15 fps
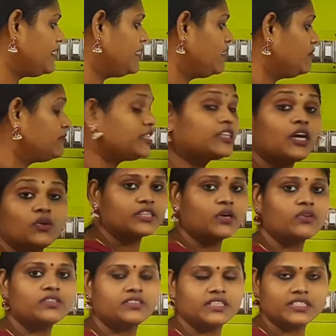
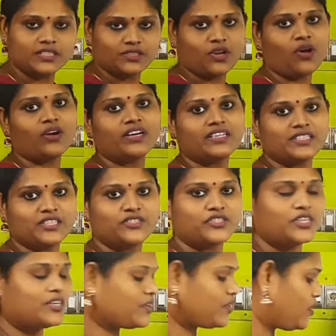without this
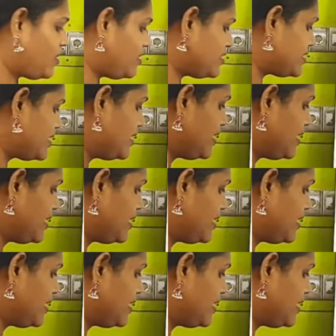non-essential clause,